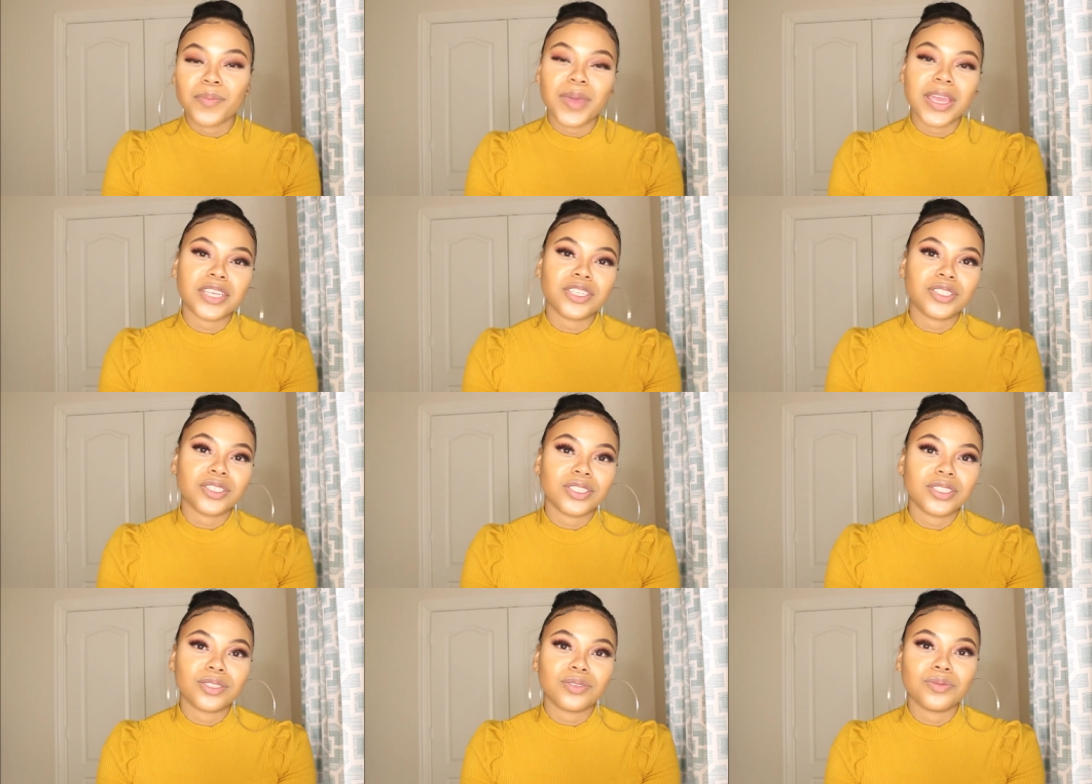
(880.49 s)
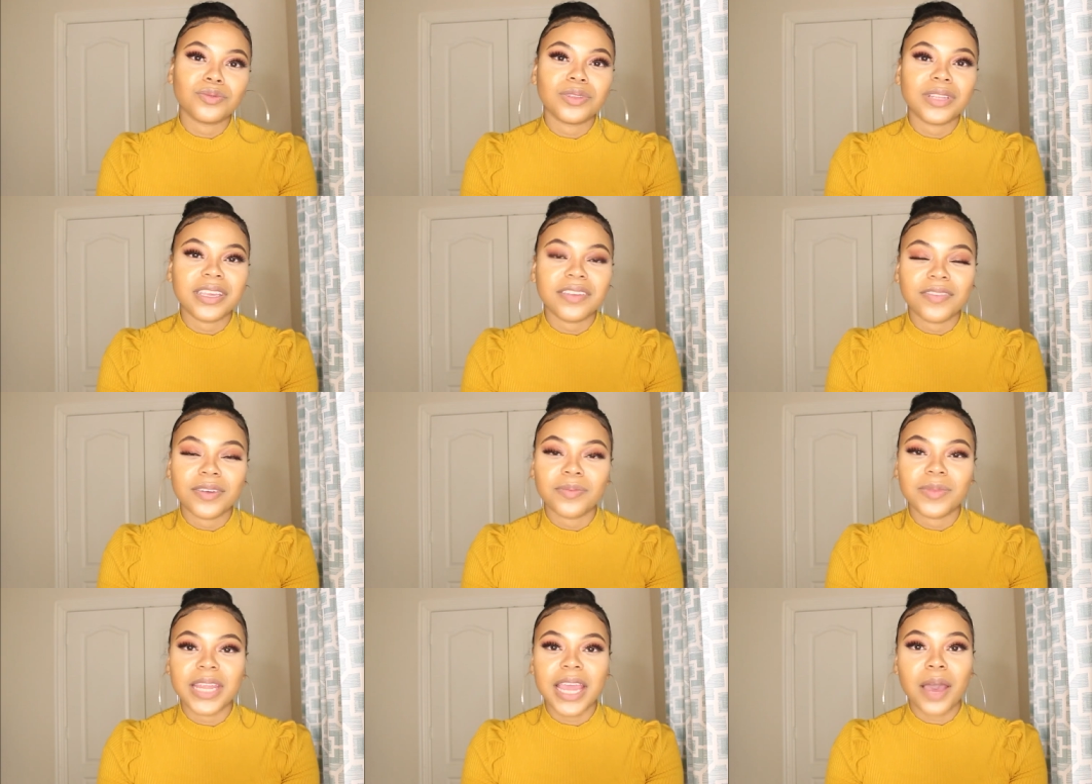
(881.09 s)
make sure to leave
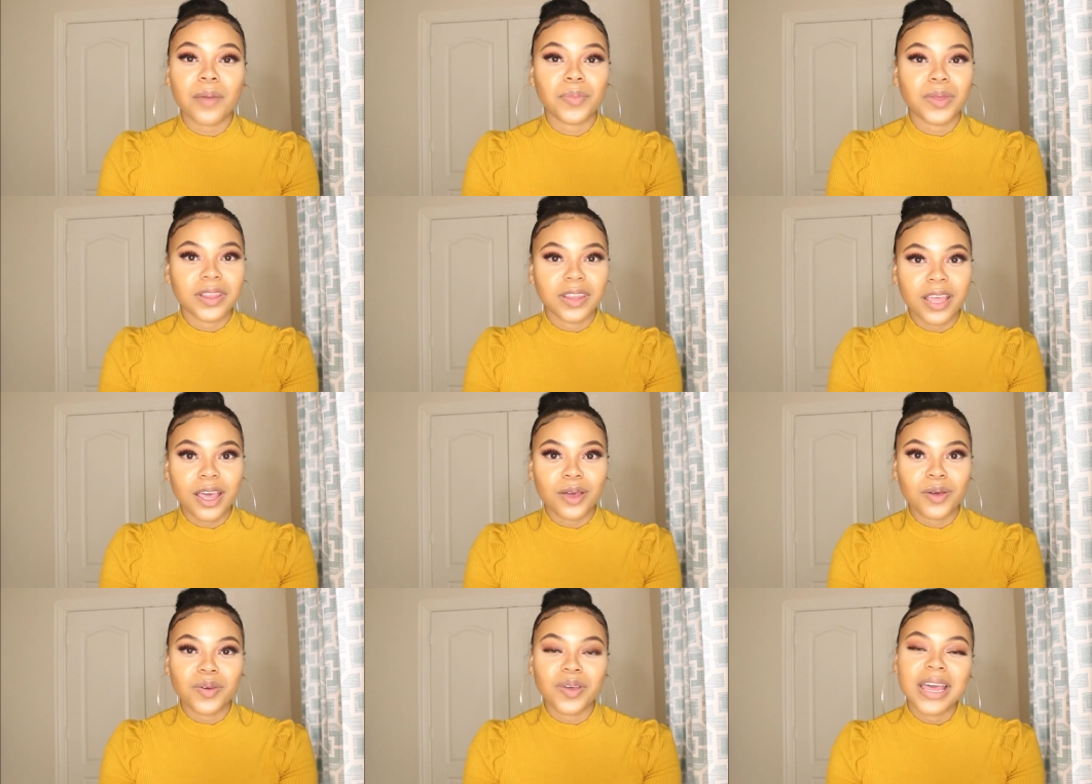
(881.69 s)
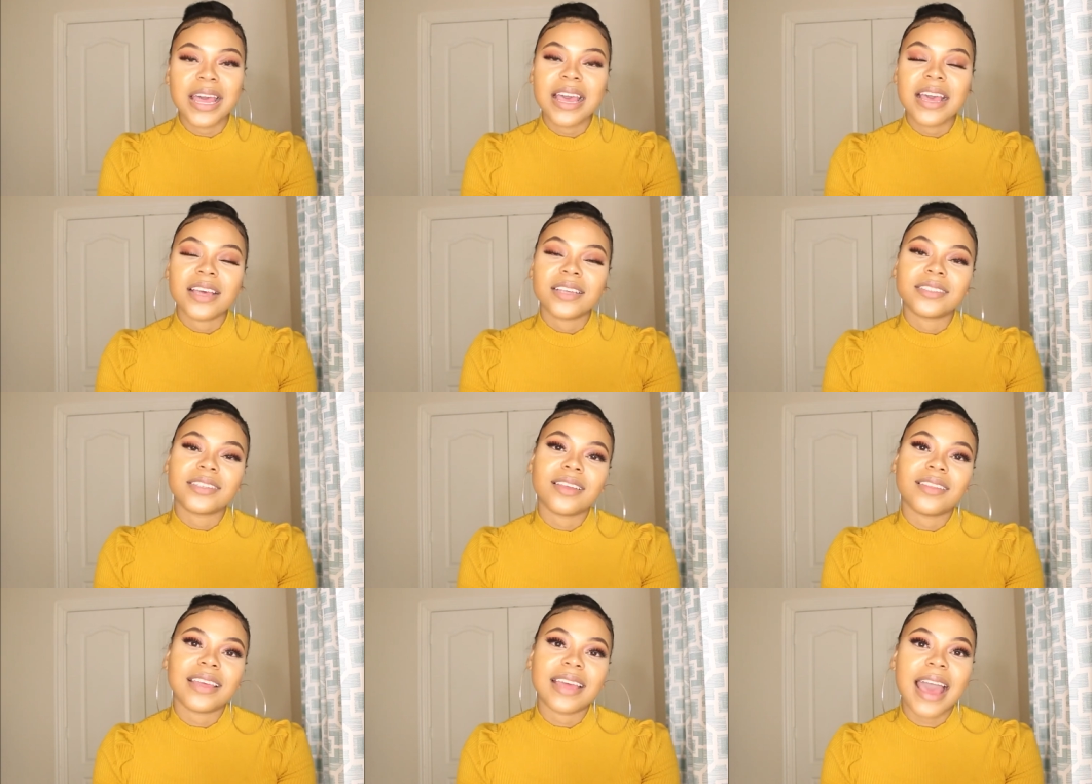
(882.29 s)
them down below
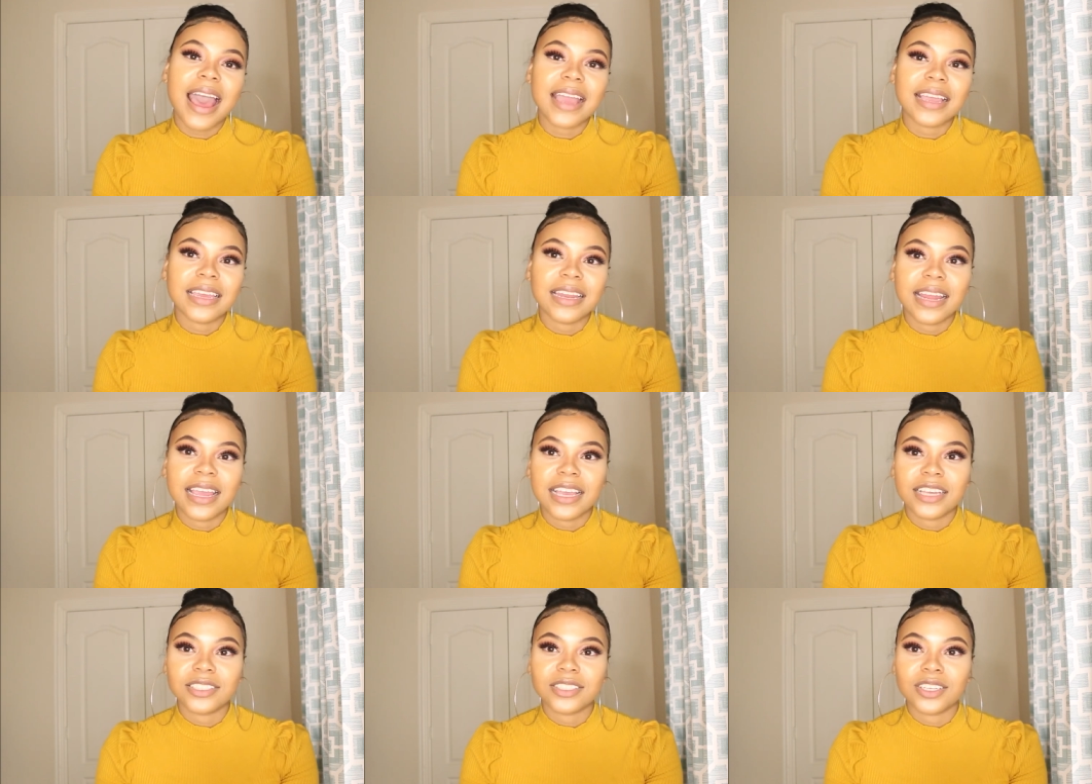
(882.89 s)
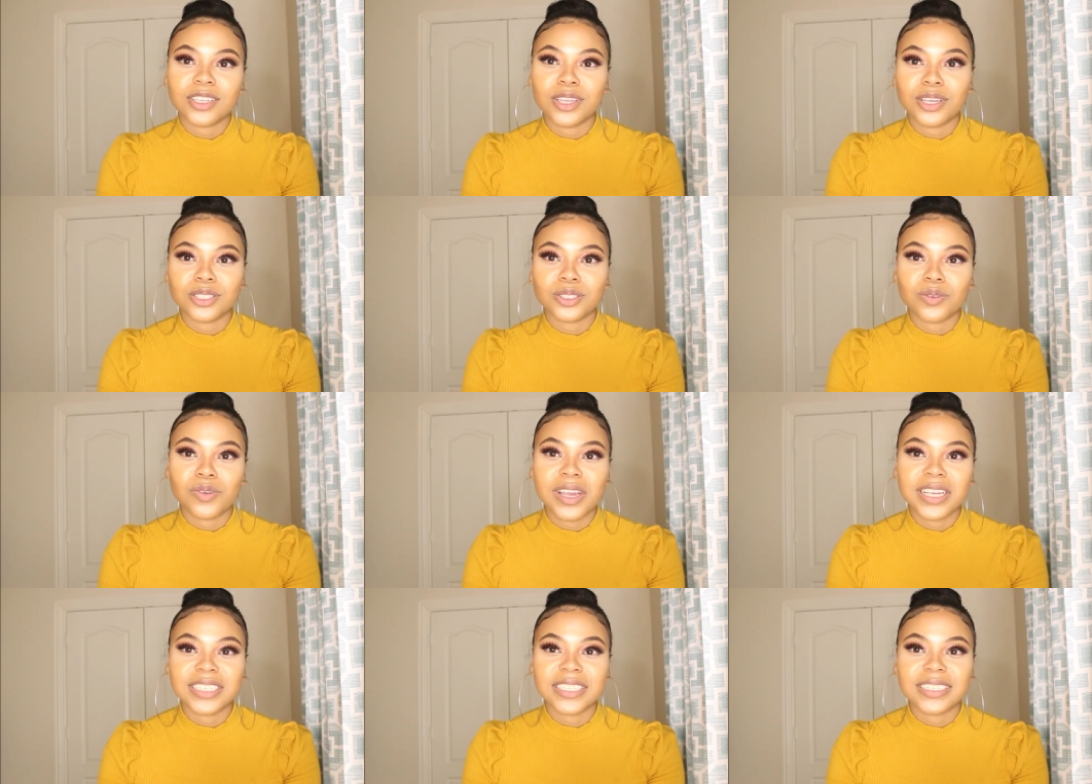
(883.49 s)
so that I can answer those
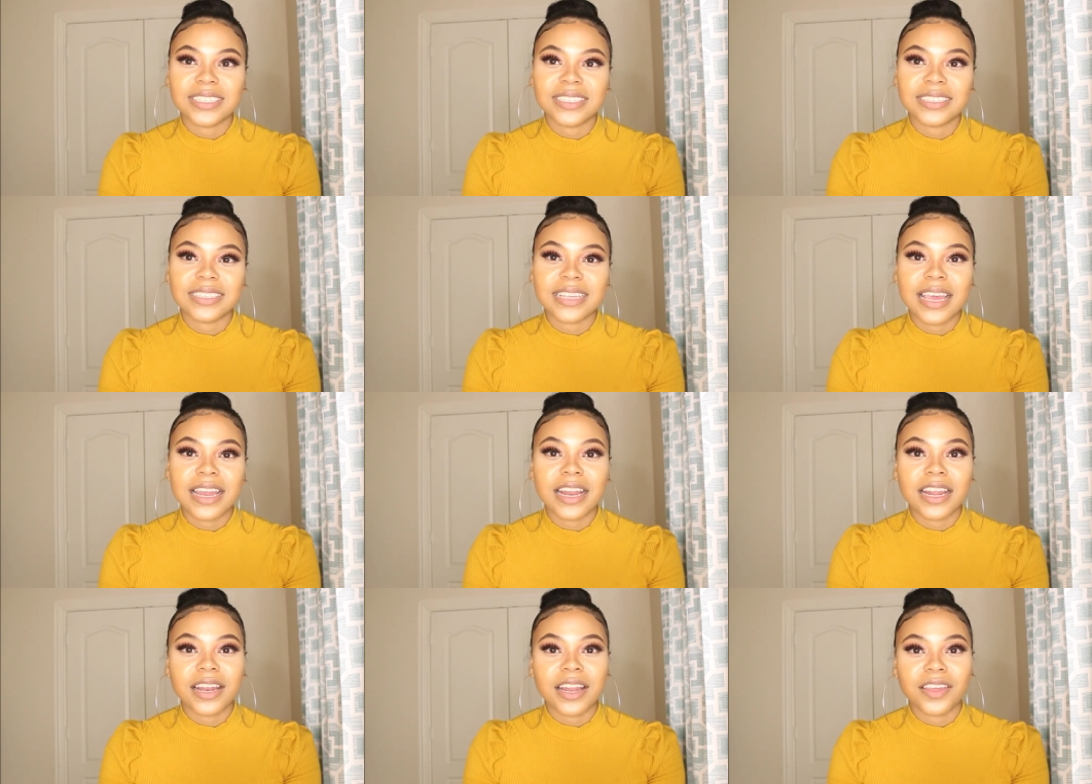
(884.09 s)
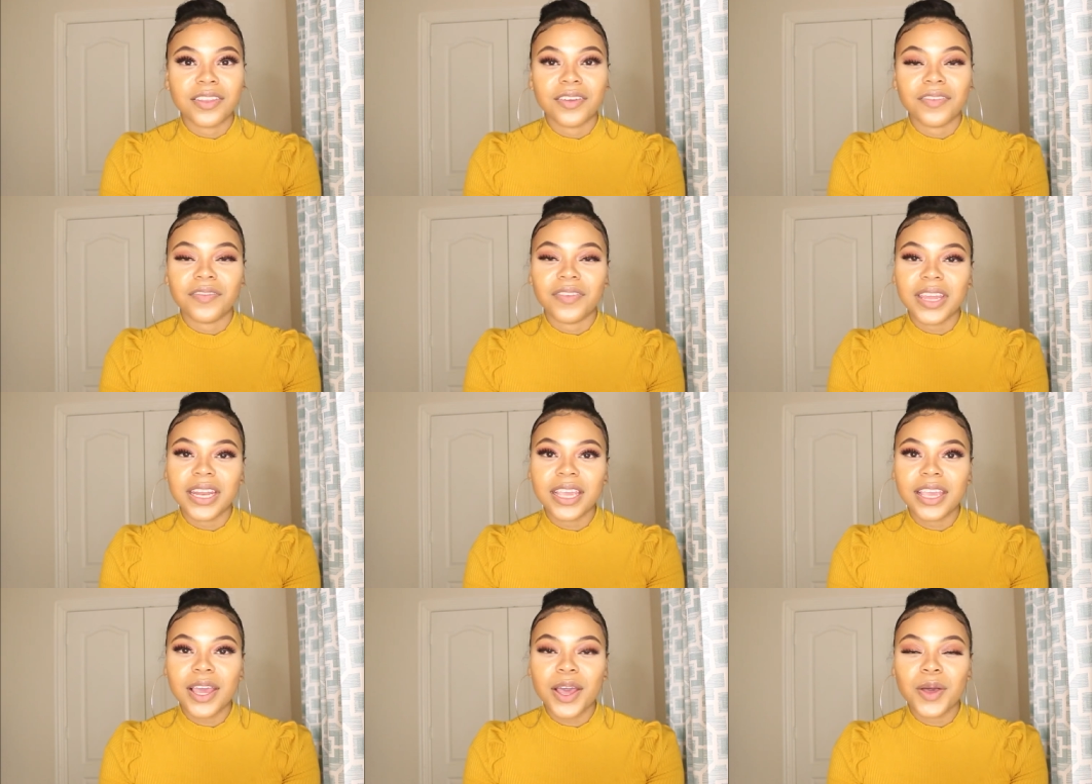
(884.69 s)
questions in another
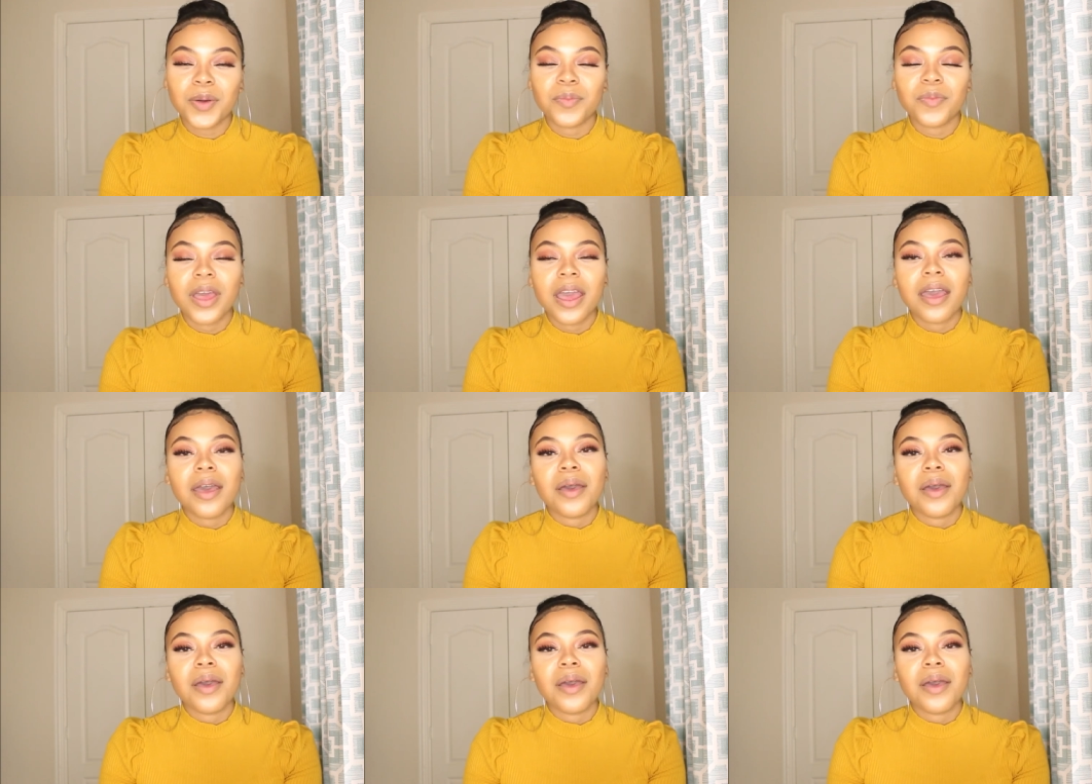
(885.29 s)
video.